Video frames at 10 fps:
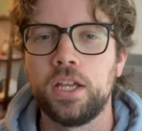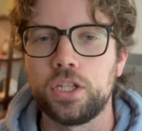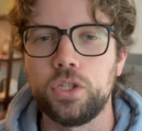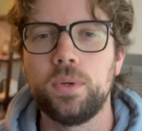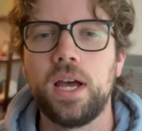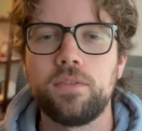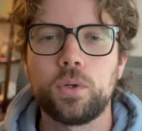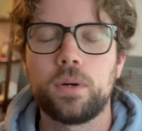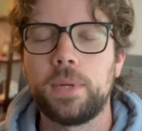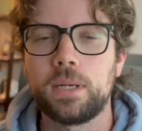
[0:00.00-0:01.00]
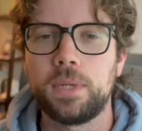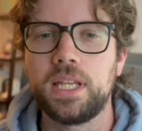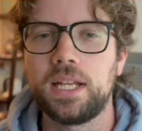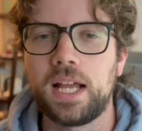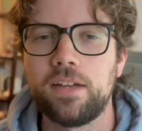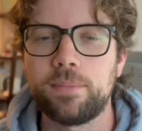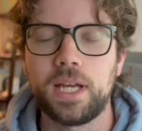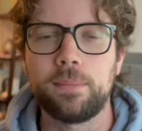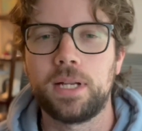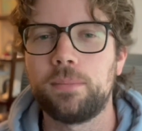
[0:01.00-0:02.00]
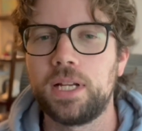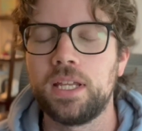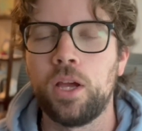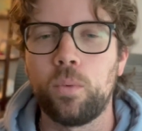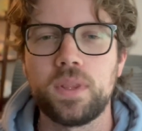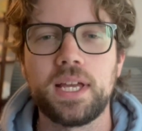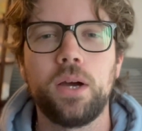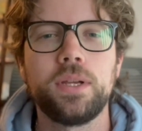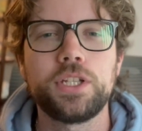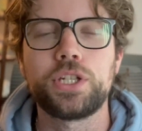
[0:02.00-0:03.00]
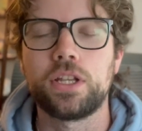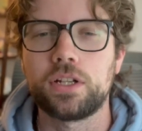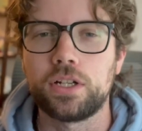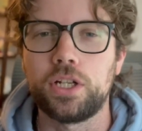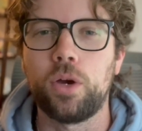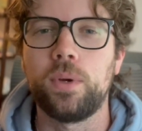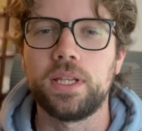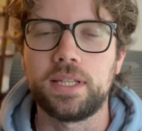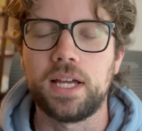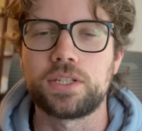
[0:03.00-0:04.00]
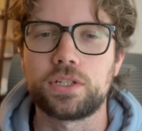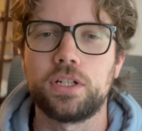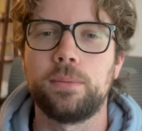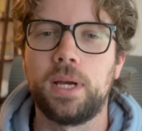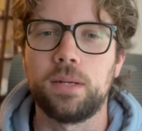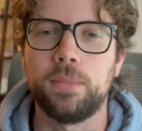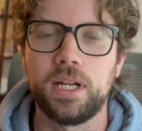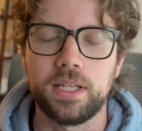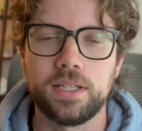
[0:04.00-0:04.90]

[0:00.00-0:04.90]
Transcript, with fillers: you have your amount of money and I have my amount of money without each other knowing that certain amount of money.